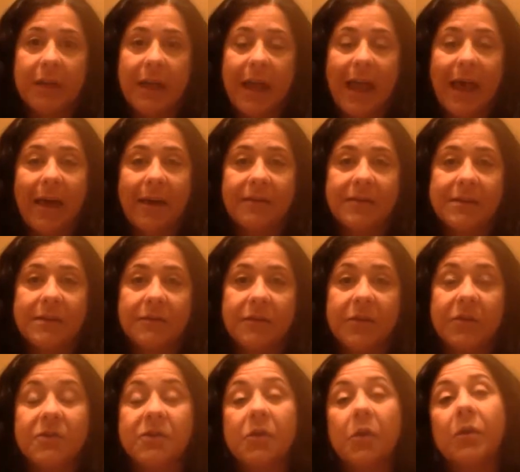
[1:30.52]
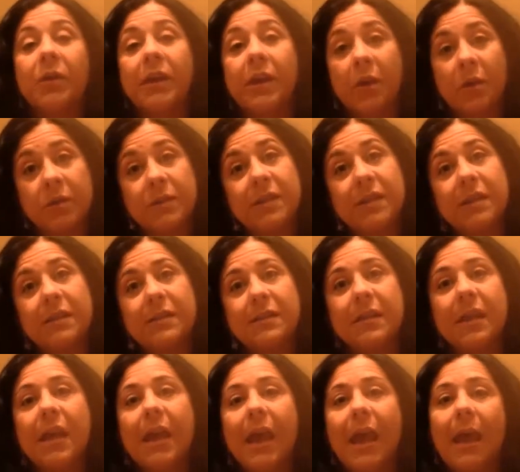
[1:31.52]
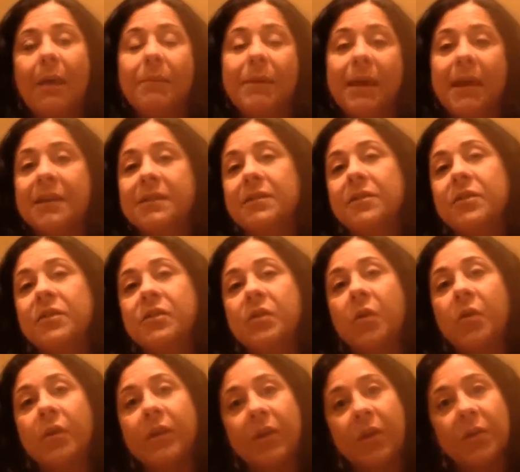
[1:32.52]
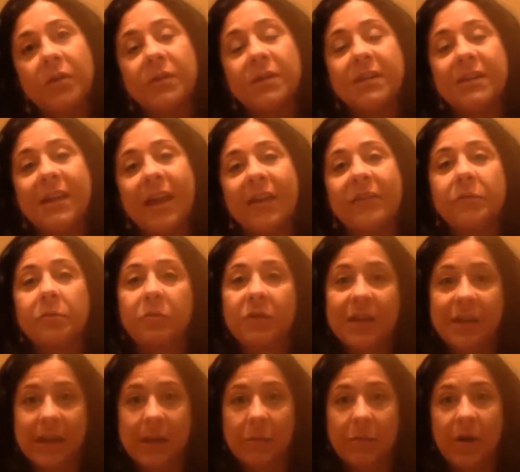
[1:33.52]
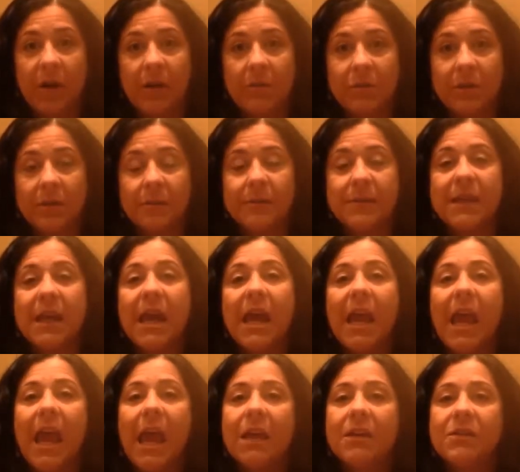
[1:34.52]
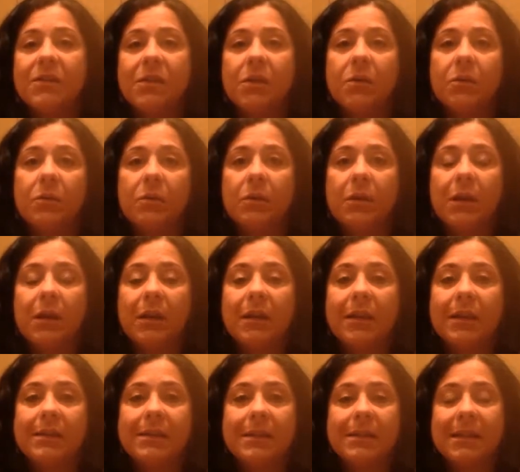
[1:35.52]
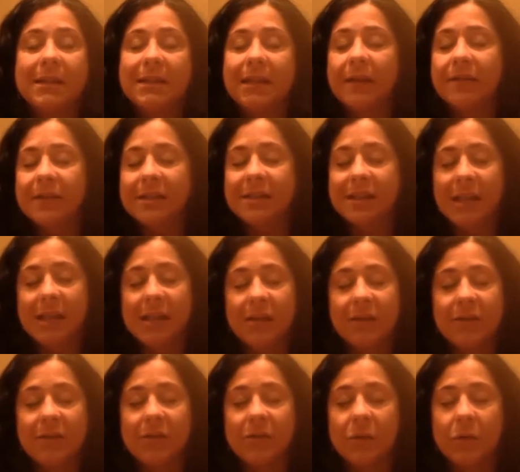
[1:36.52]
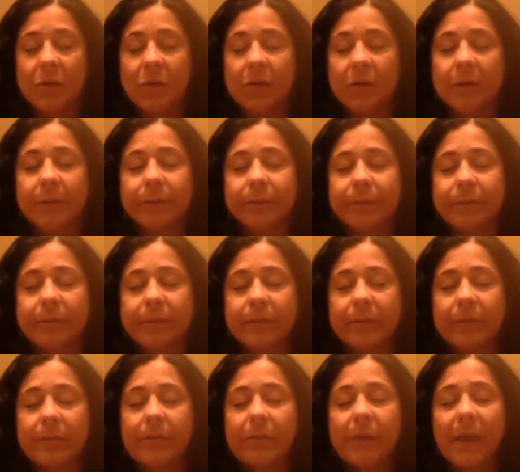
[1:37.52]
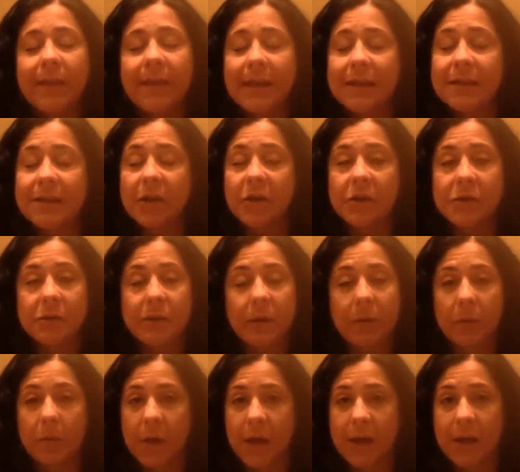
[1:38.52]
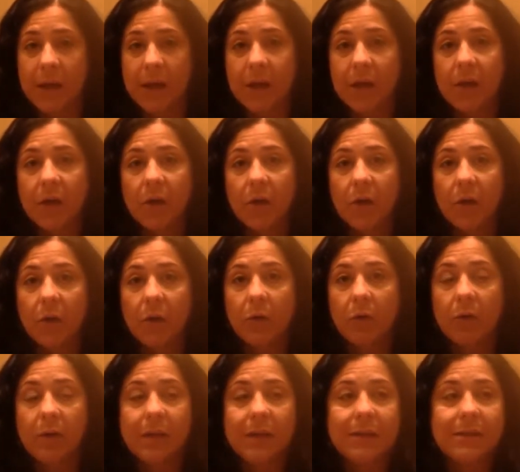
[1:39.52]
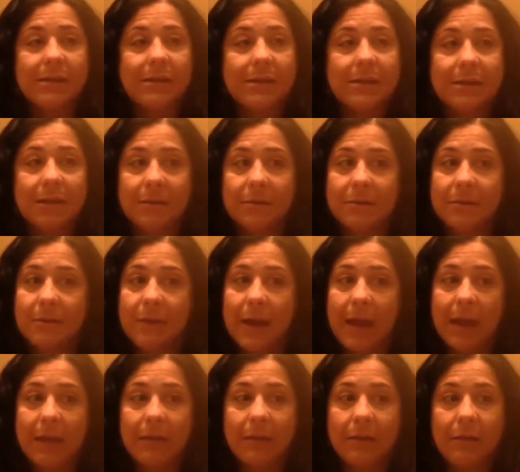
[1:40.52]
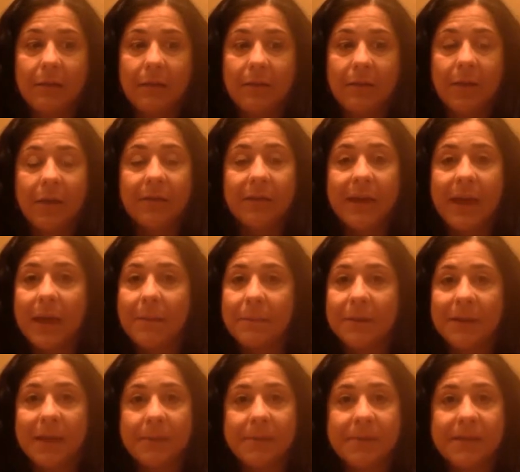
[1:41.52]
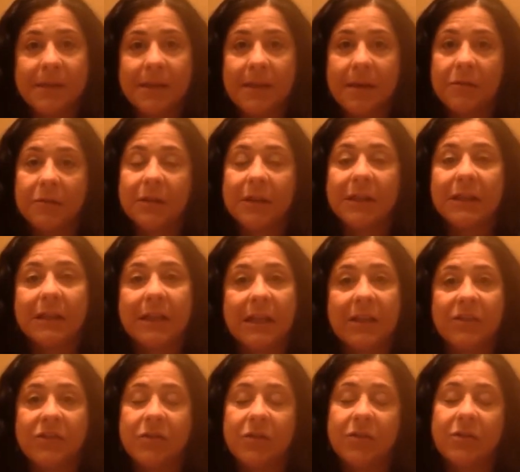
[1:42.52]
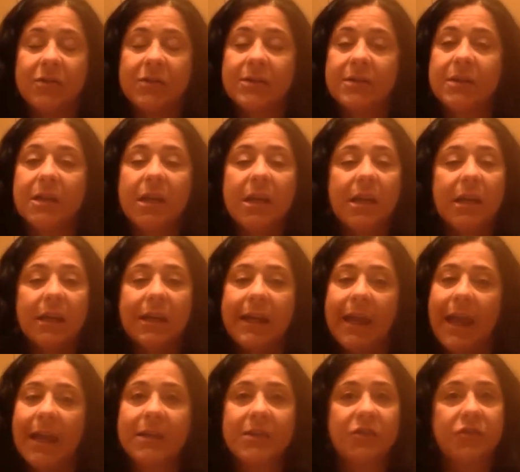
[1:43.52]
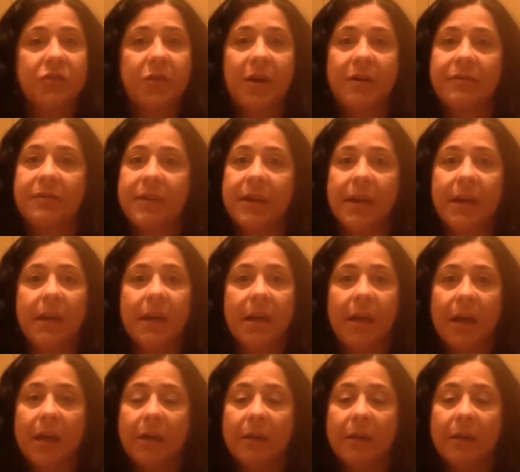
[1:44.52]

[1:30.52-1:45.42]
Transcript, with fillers: have severe scoliosis, and because of the scoliosis, they have breathing problems. And so this is a devastating disorder that starts with one organ system and involving epilepsy that really leads to just catastrophic uh,